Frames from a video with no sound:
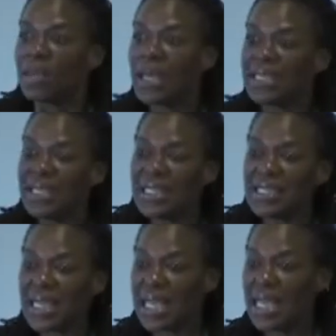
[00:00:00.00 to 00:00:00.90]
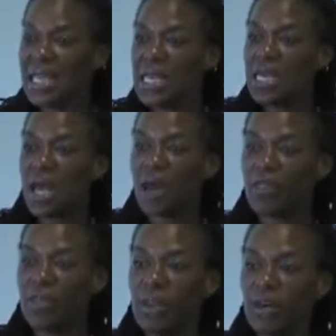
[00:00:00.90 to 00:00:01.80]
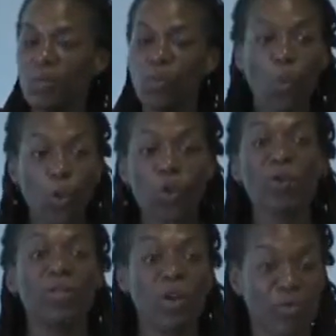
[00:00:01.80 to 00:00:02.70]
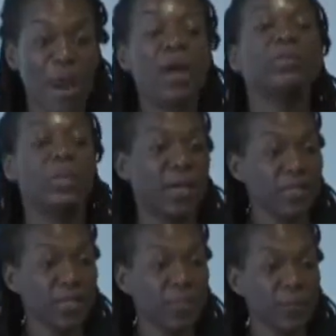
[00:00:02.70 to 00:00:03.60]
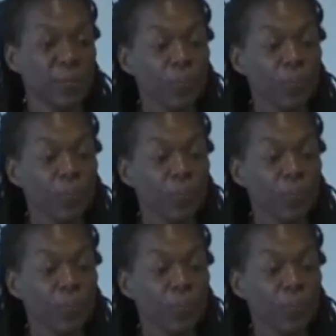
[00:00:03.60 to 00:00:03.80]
The idea is that in the world around us,